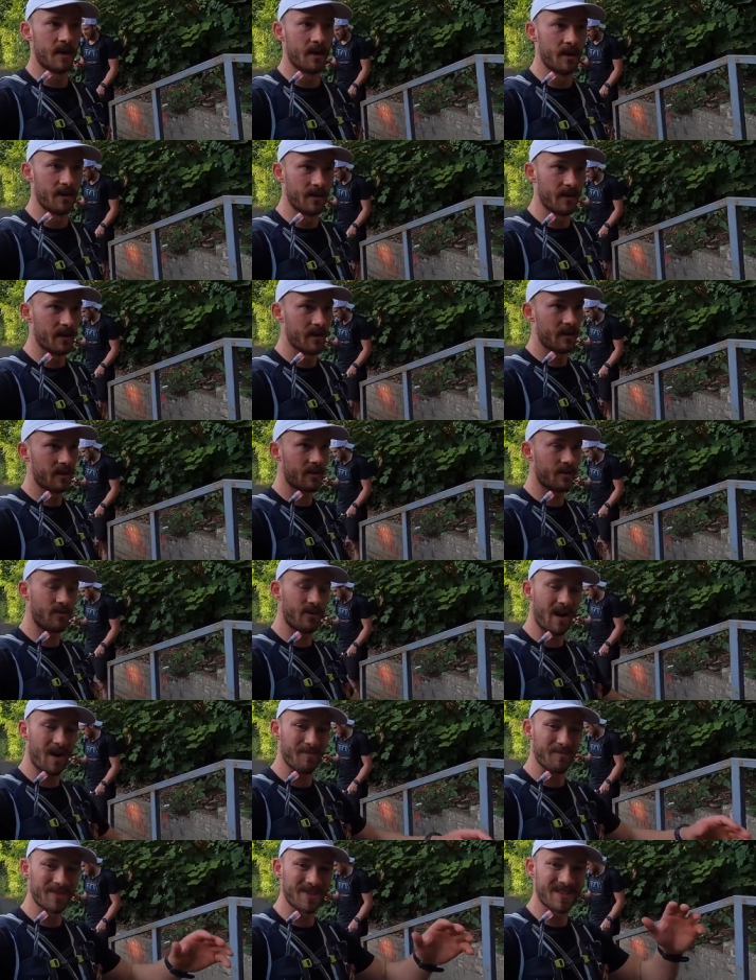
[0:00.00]
done,
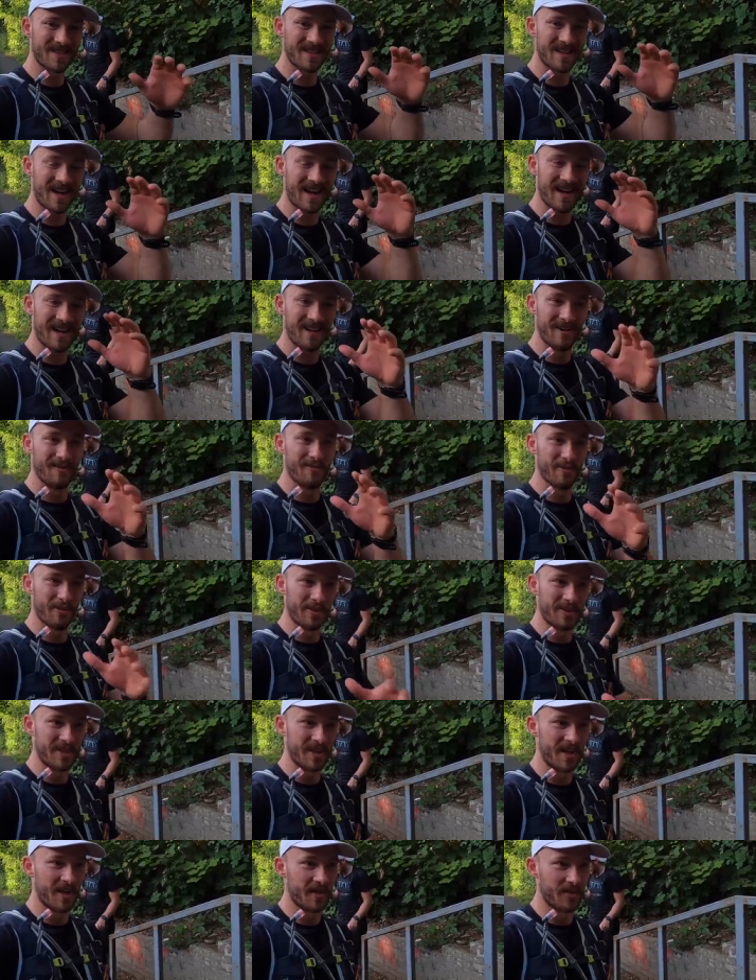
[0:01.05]
cramps have
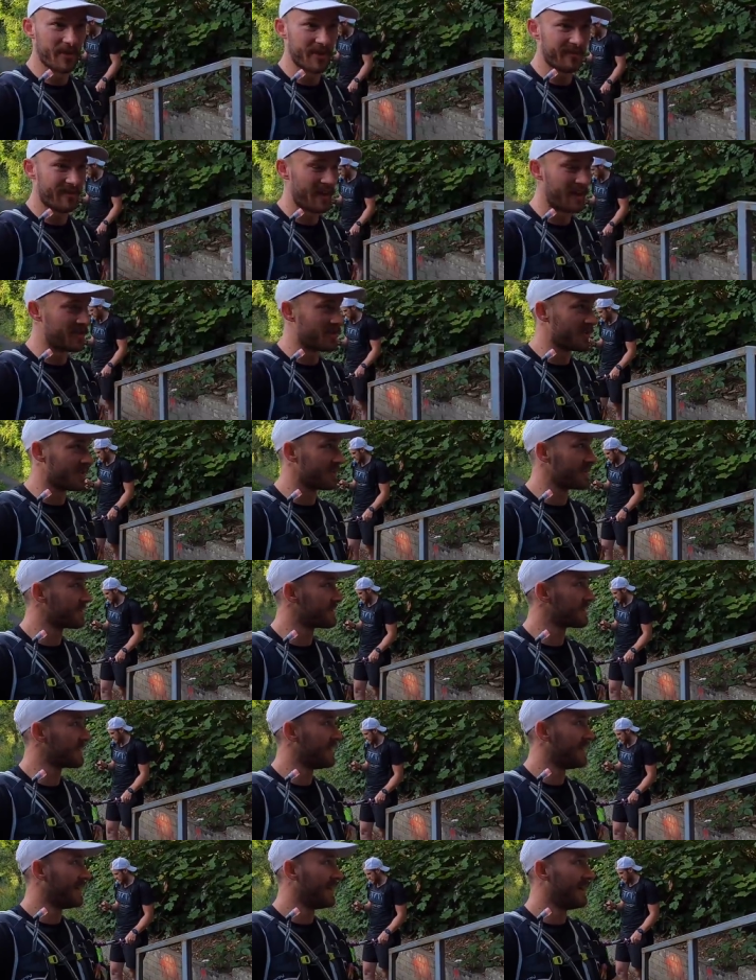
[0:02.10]
returned with a
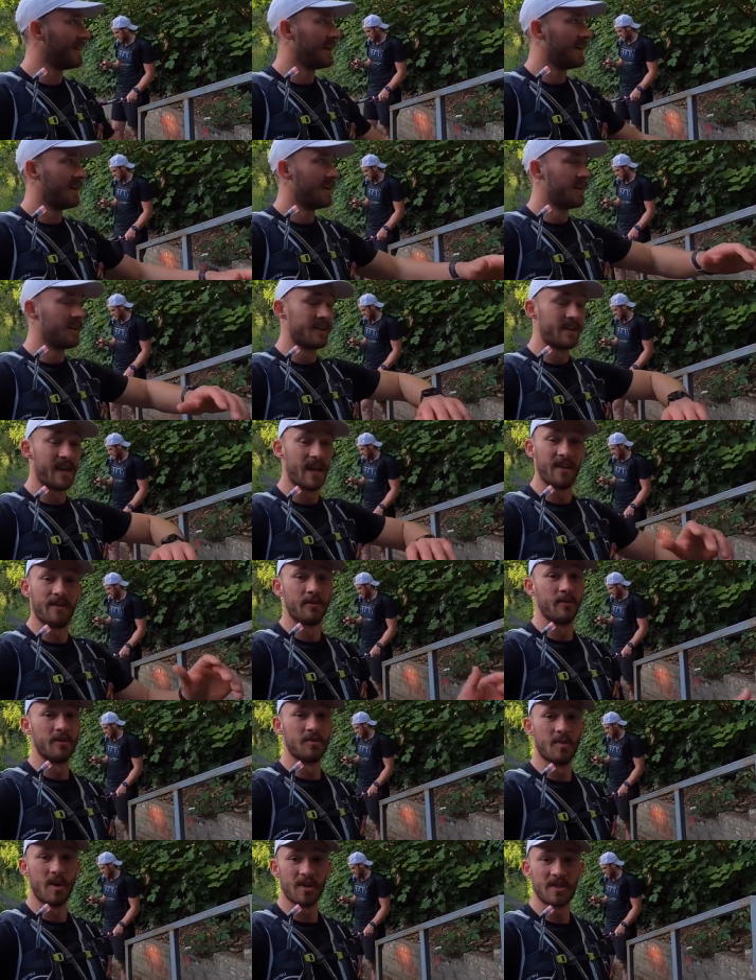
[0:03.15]
vengeance. Getting
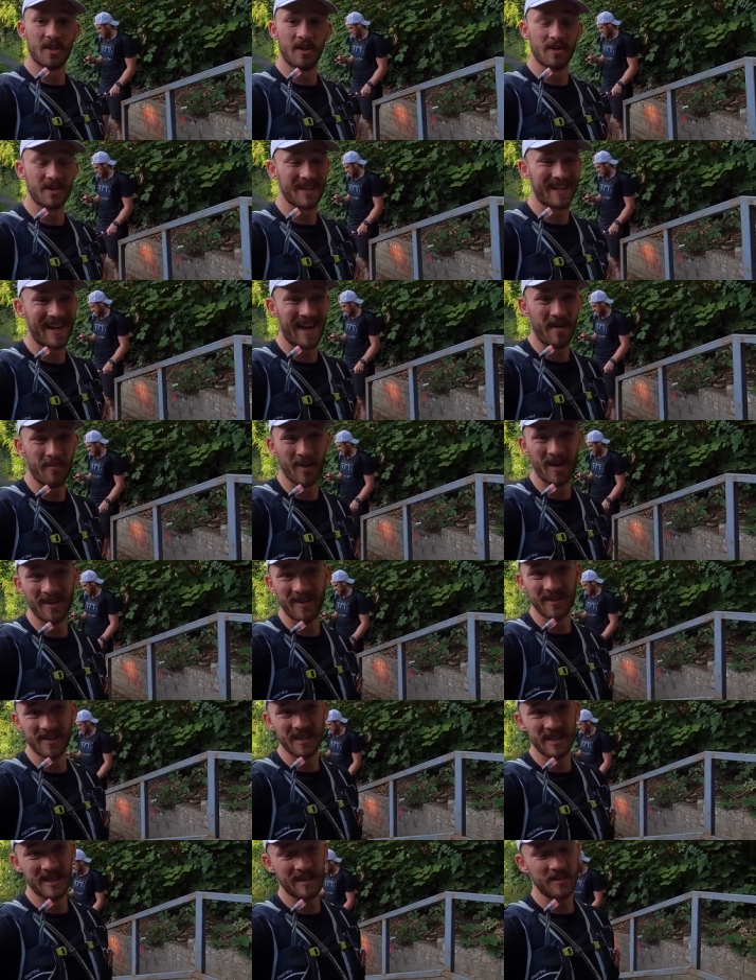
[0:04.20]
through as much salt as I can, but it
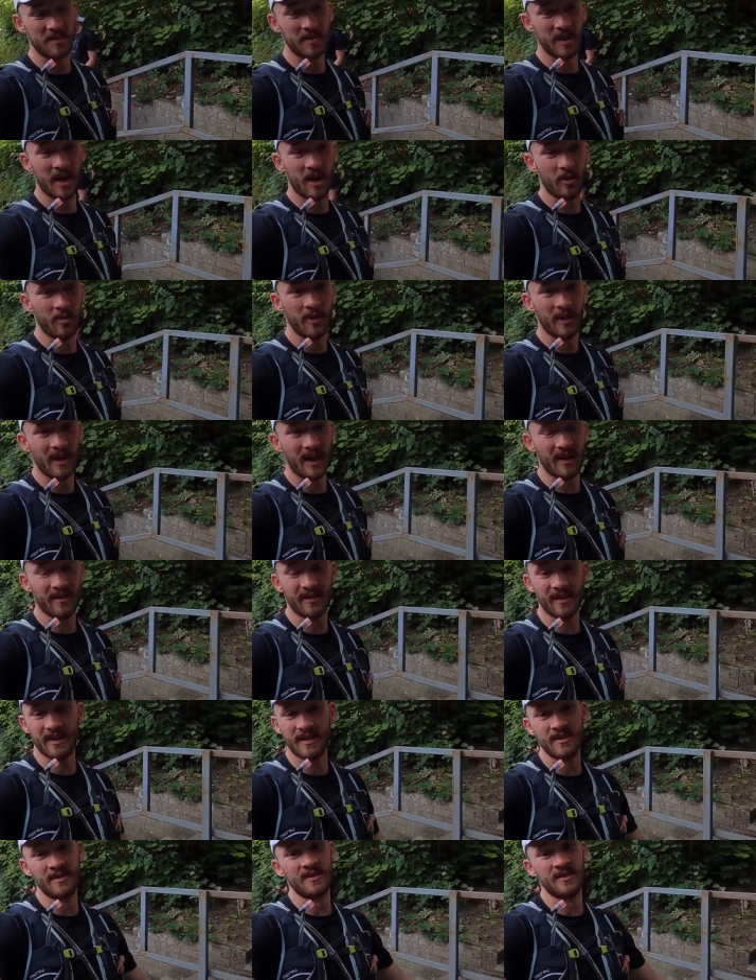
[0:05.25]
doesn't seem to be helping. I think